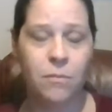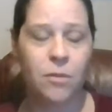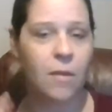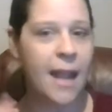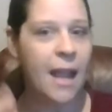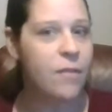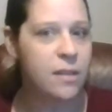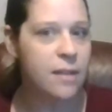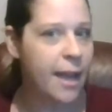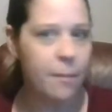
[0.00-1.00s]
do they have a
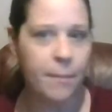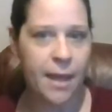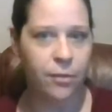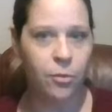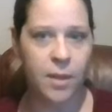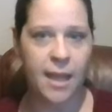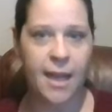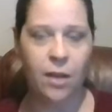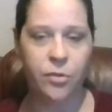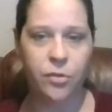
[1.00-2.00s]
second bathroom in the
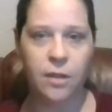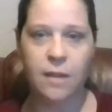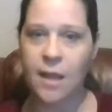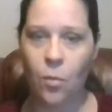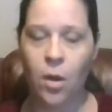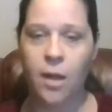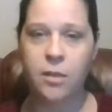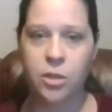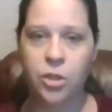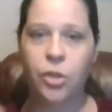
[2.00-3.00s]
house that they
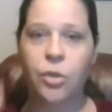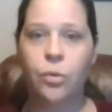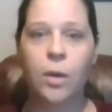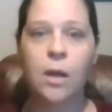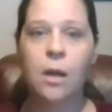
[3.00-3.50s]
want to